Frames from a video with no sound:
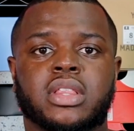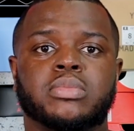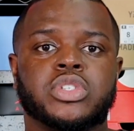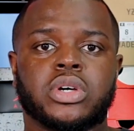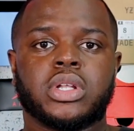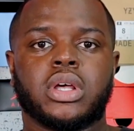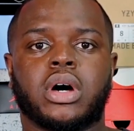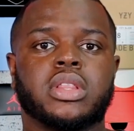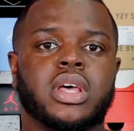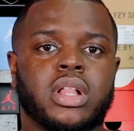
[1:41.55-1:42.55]
them dirty,
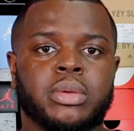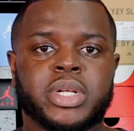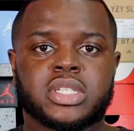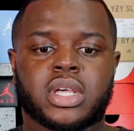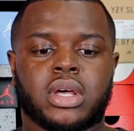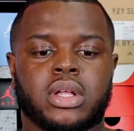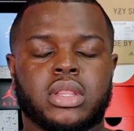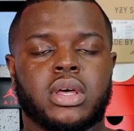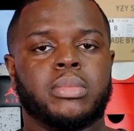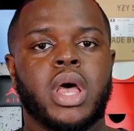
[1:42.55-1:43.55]
all the elements get on
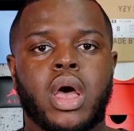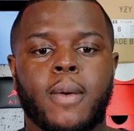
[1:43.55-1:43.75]
them.